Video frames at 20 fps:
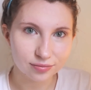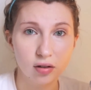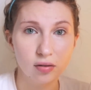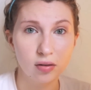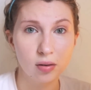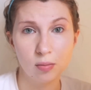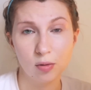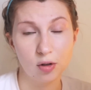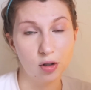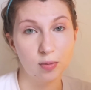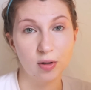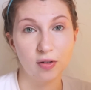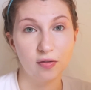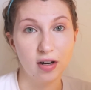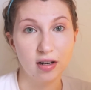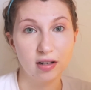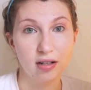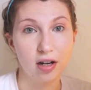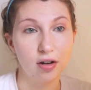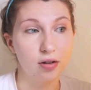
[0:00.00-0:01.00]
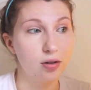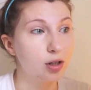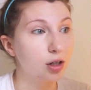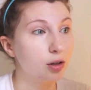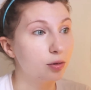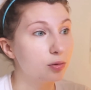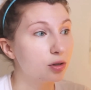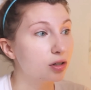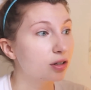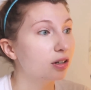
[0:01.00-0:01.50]
So I've done most of my face now.
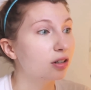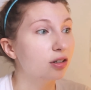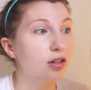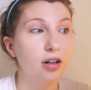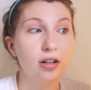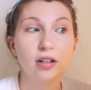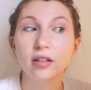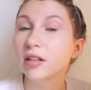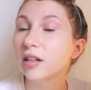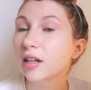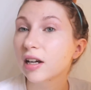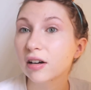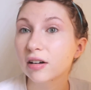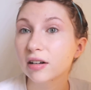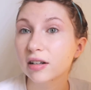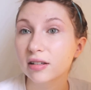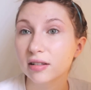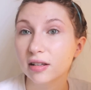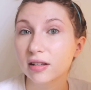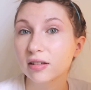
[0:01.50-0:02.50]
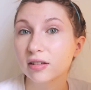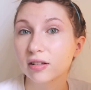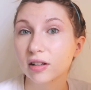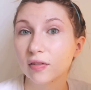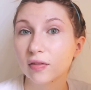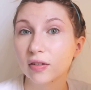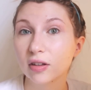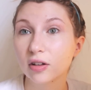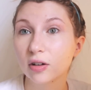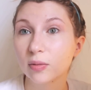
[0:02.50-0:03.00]
Now I'm just going to target the areas that still
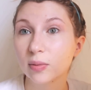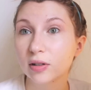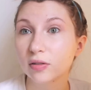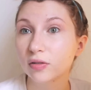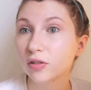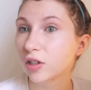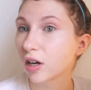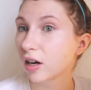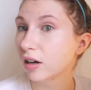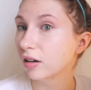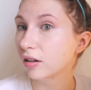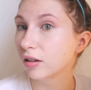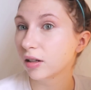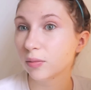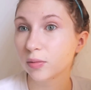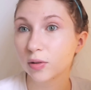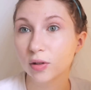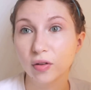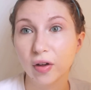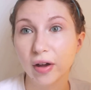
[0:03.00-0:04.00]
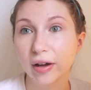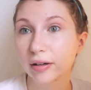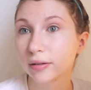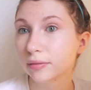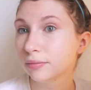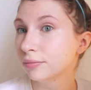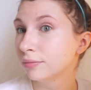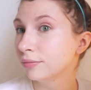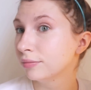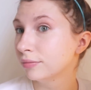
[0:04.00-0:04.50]
have a little bit of shine on them. So like,
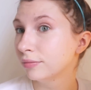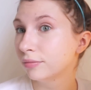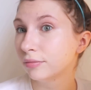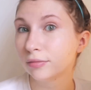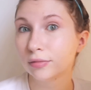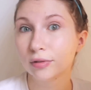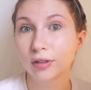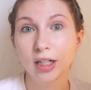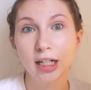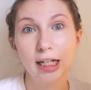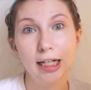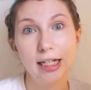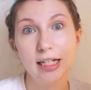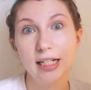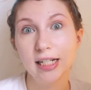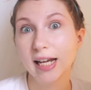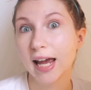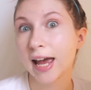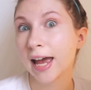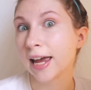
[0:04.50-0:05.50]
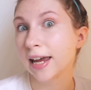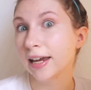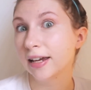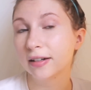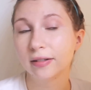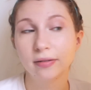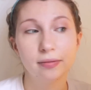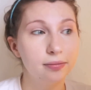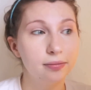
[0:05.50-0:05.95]
yay.